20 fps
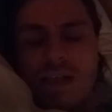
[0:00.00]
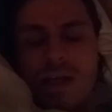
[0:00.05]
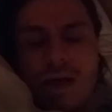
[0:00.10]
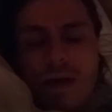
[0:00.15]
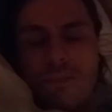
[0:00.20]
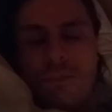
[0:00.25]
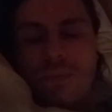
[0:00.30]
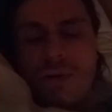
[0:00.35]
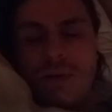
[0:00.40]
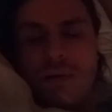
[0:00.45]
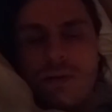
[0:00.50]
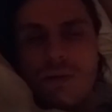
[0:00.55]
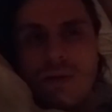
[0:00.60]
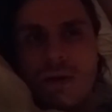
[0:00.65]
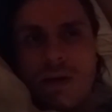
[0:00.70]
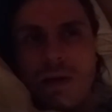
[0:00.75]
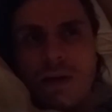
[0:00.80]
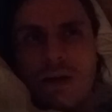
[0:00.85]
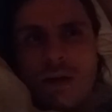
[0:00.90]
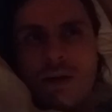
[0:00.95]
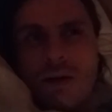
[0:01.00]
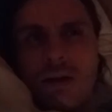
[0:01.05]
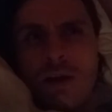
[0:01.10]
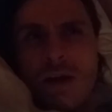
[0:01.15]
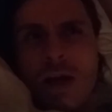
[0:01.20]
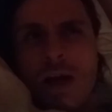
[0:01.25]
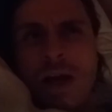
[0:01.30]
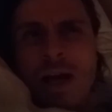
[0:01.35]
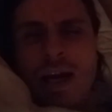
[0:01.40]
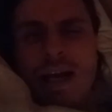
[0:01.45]
up
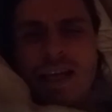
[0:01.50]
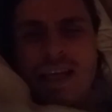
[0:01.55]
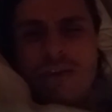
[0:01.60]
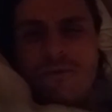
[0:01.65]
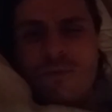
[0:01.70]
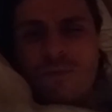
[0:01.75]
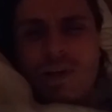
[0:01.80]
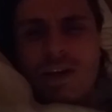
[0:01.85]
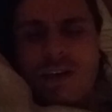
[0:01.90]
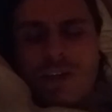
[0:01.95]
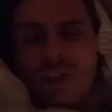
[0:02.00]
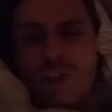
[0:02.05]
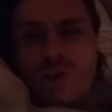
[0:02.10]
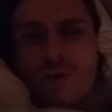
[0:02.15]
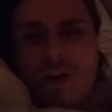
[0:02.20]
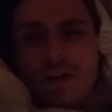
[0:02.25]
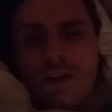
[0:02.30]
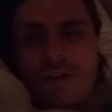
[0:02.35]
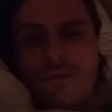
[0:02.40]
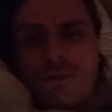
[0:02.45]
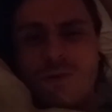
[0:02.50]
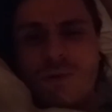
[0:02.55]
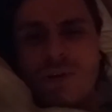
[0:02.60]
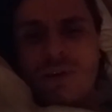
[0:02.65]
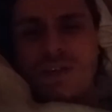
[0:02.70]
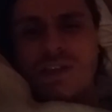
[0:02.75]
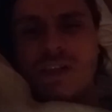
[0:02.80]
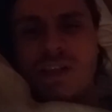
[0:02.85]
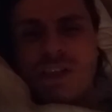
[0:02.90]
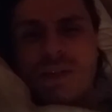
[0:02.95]
giving me constructive
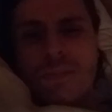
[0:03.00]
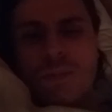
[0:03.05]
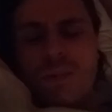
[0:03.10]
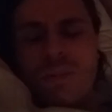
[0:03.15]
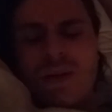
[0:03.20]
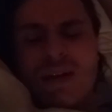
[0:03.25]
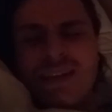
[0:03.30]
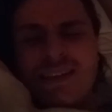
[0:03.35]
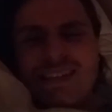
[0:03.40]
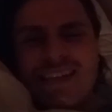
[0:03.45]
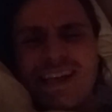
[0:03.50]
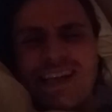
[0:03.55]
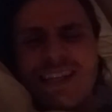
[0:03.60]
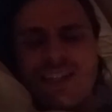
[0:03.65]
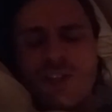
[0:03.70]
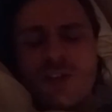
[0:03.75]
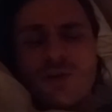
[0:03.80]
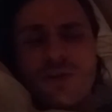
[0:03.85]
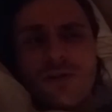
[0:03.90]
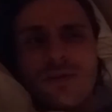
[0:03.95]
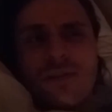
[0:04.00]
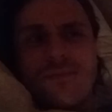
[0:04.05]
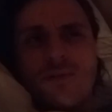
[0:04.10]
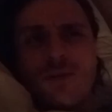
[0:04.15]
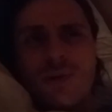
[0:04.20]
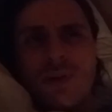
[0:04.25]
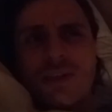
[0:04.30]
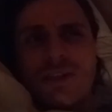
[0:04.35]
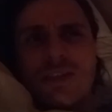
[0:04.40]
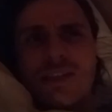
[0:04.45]
criticism. And when I say constructive
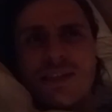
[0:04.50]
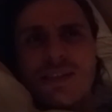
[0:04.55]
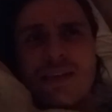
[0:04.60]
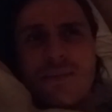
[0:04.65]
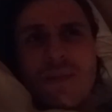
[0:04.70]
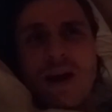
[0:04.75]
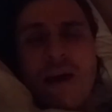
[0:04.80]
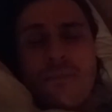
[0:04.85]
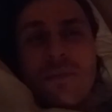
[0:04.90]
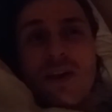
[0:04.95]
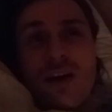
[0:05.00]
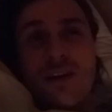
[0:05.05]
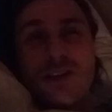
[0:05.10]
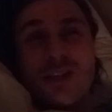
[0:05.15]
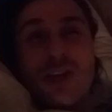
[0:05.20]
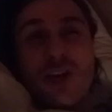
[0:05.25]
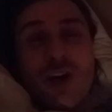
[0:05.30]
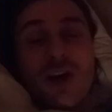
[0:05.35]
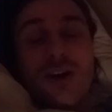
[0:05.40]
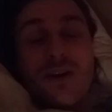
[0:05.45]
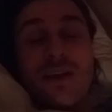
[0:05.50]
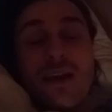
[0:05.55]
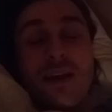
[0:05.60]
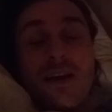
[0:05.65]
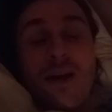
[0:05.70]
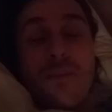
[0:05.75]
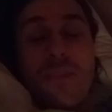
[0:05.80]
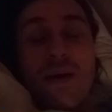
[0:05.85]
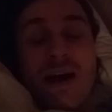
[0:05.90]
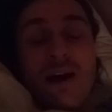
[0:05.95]
criticism, I'm not
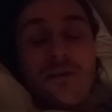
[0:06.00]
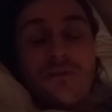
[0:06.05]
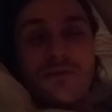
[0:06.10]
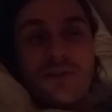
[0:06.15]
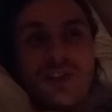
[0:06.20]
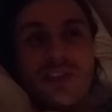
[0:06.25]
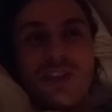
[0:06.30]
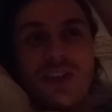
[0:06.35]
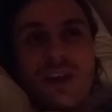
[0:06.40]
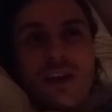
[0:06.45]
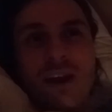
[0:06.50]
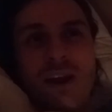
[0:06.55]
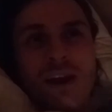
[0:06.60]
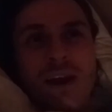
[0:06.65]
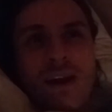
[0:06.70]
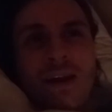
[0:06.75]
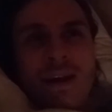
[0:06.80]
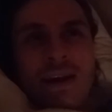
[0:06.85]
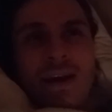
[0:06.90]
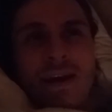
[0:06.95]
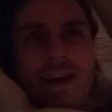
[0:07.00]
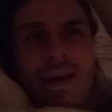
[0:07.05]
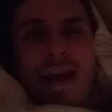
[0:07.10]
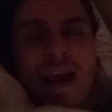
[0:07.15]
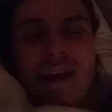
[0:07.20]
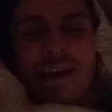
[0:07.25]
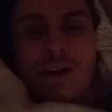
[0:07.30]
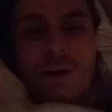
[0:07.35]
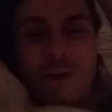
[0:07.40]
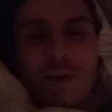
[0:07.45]
talking about,
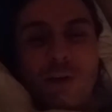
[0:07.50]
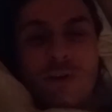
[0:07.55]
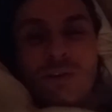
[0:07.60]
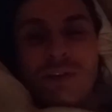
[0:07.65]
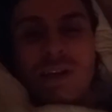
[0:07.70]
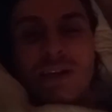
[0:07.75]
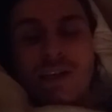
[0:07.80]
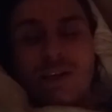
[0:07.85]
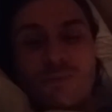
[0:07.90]
hey Eric, you did a